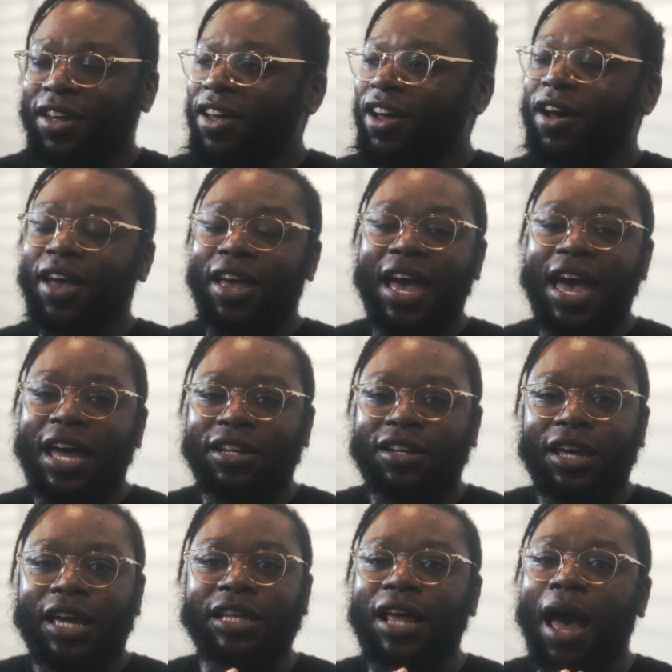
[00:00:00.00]

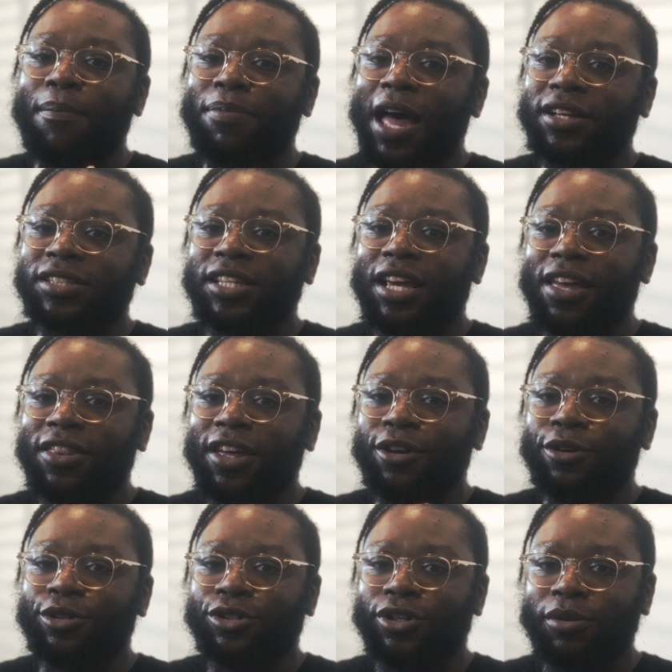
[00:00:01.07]
again, it, I'm not saying that
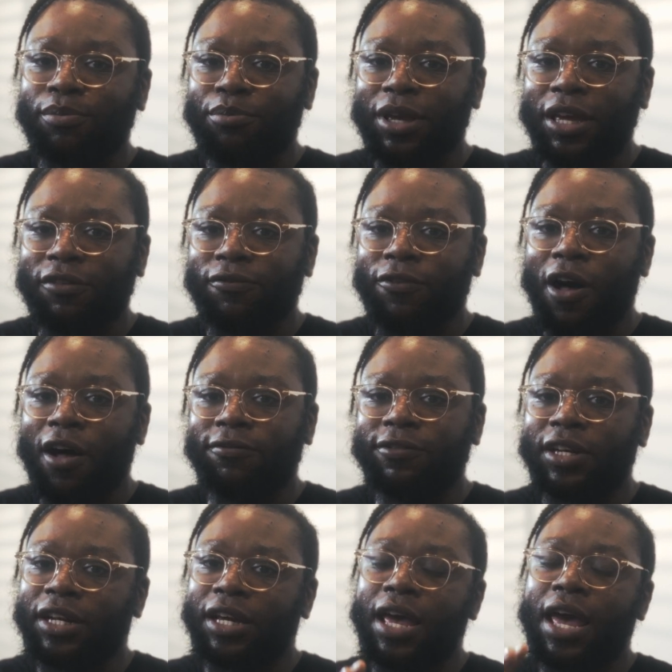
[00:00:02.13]
you shouldn't be involved
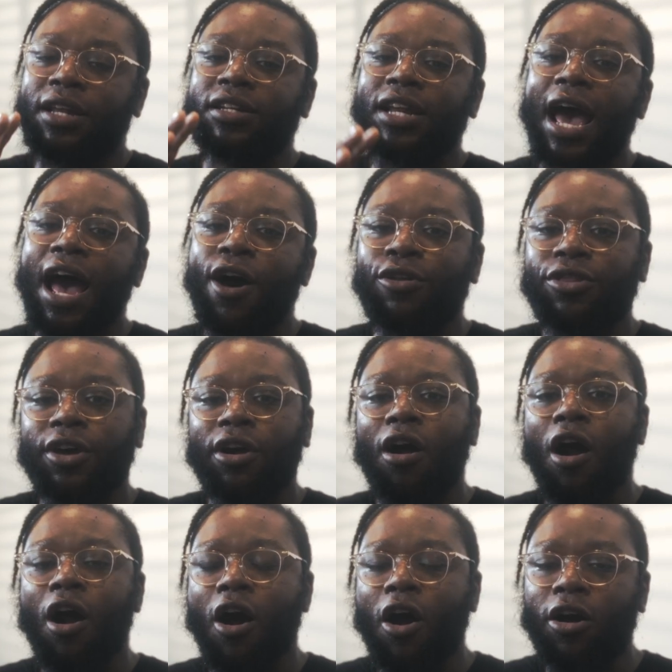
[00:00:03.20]
in it. And now there
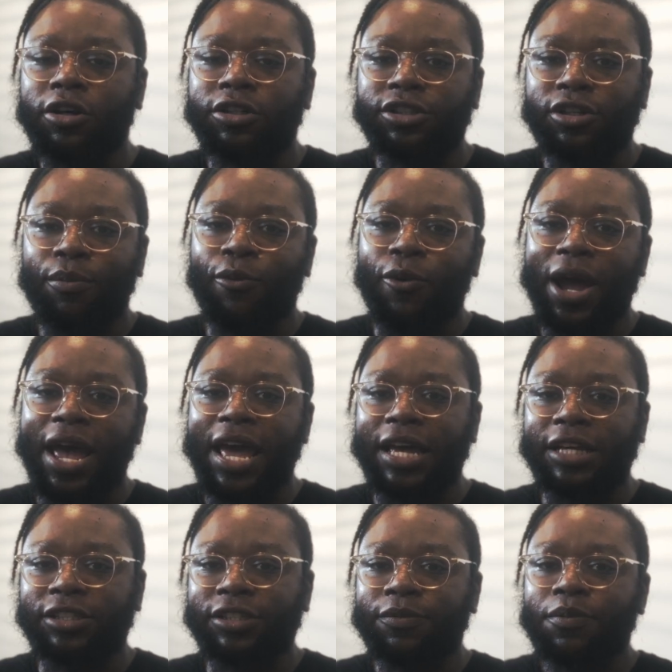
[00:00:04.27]
are some
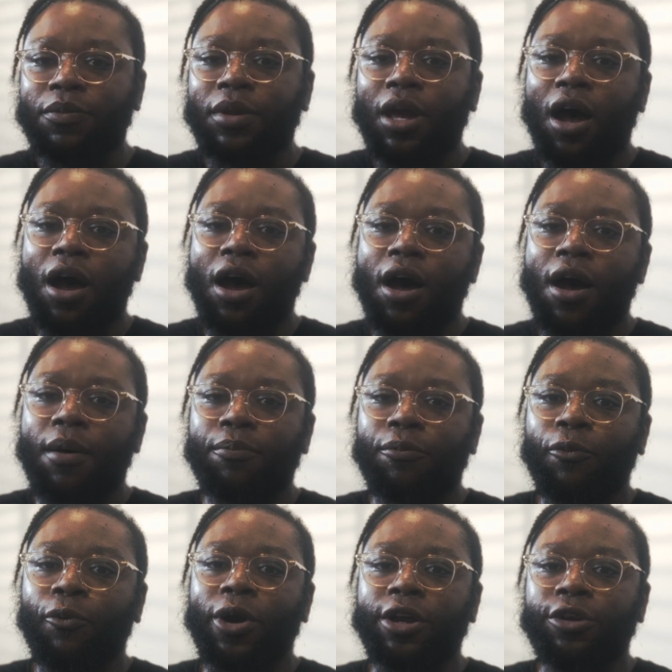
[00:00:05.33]
ways um,
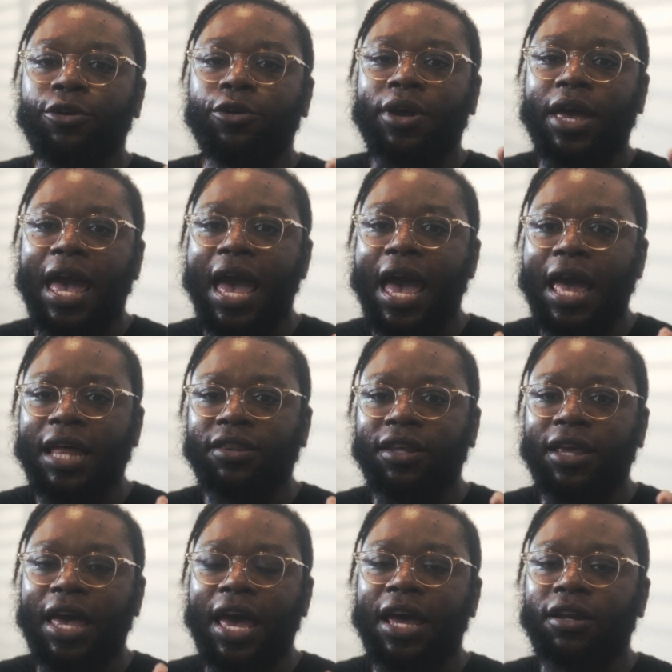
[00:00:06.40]
where you can
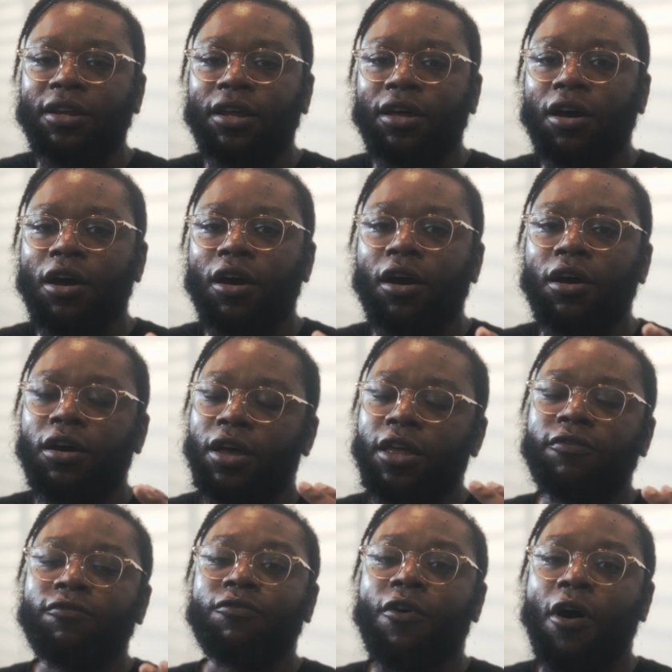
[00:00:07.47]
get
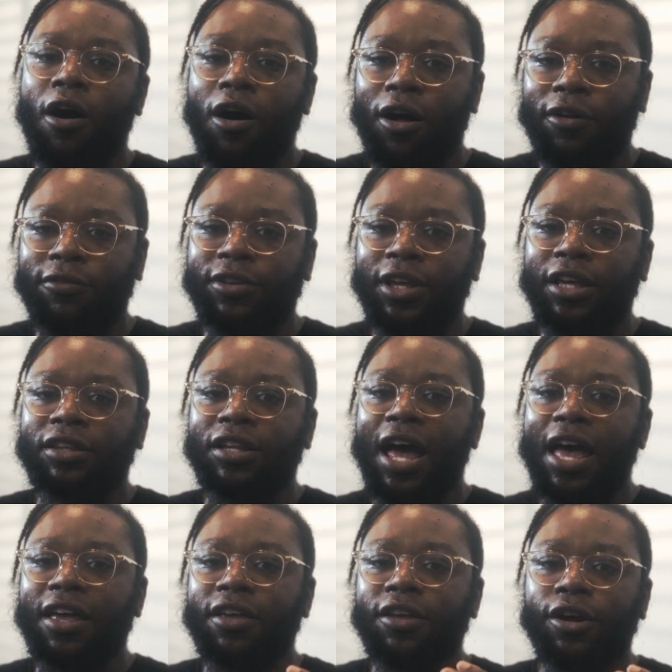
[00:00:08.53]
involved in
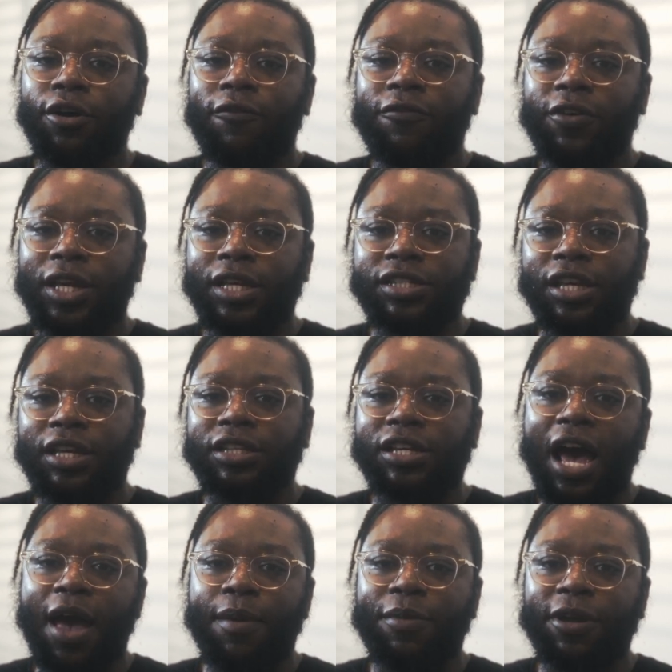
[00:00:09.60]
like you know VC
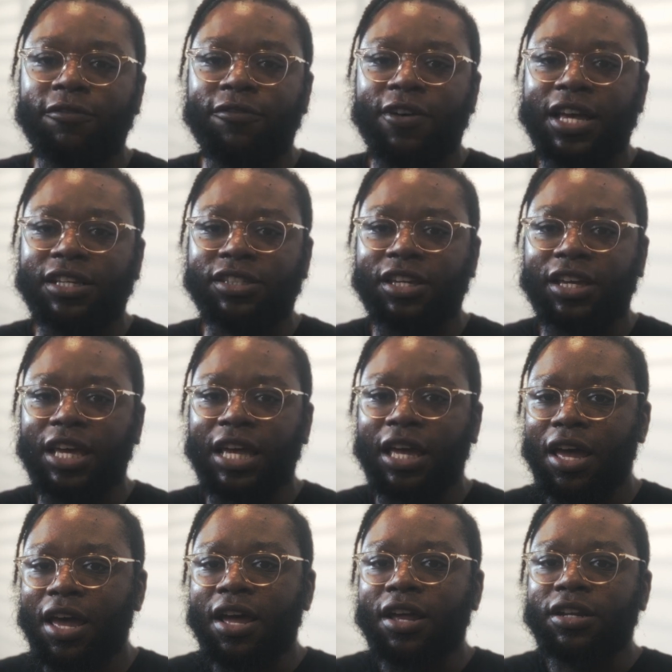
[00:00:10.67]
type investing
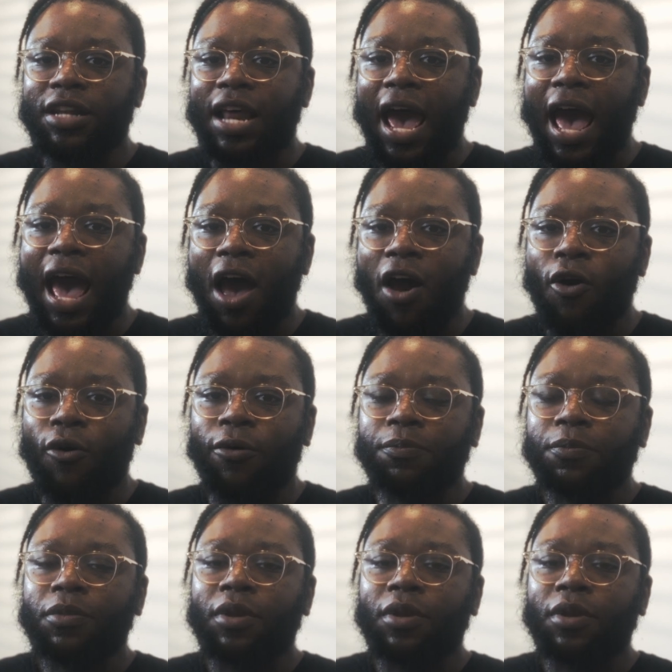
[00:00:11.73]
now.